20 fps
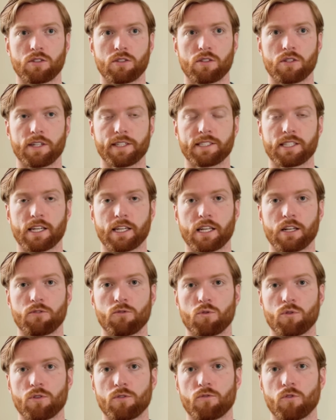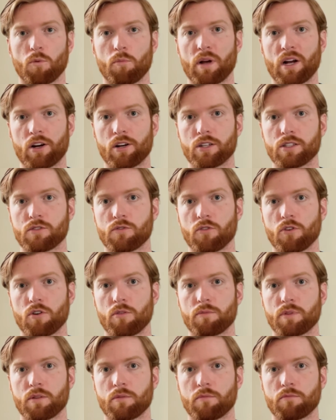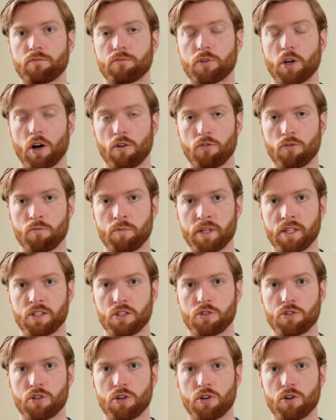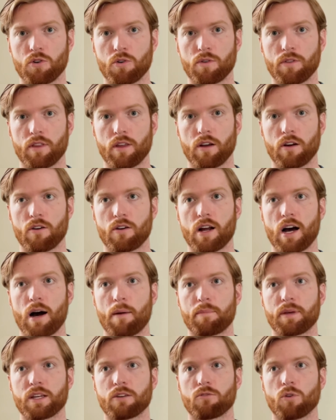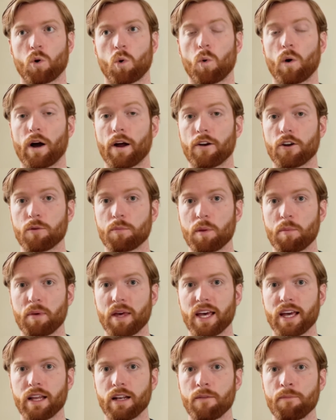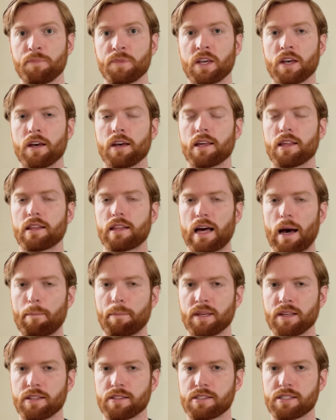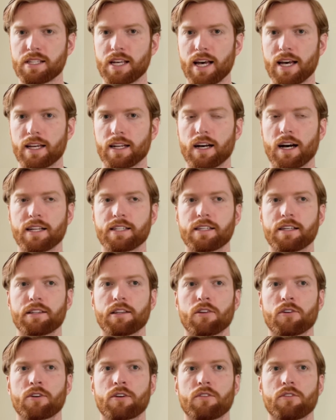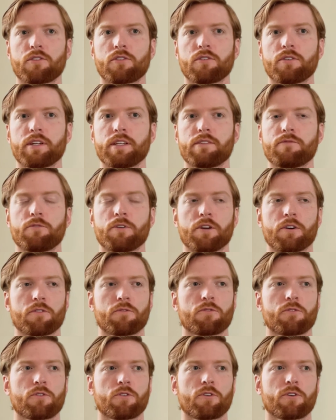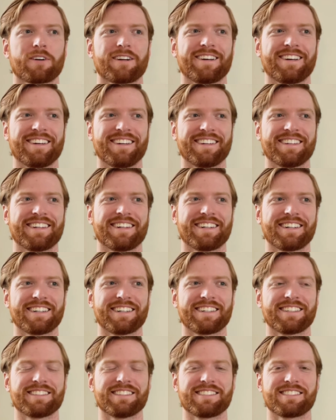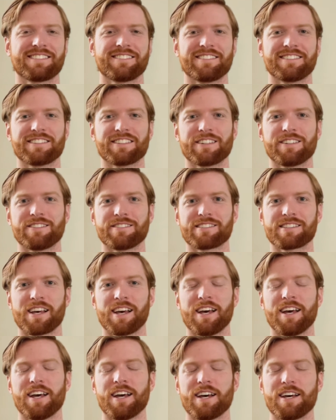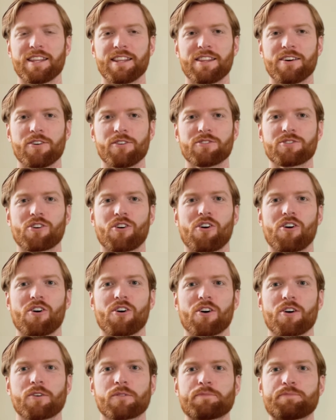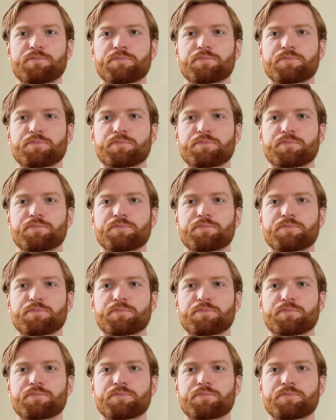executive order forbearance from the government, so they're not being required to be paid. That being said, I did learn a little in here for student loans. Those are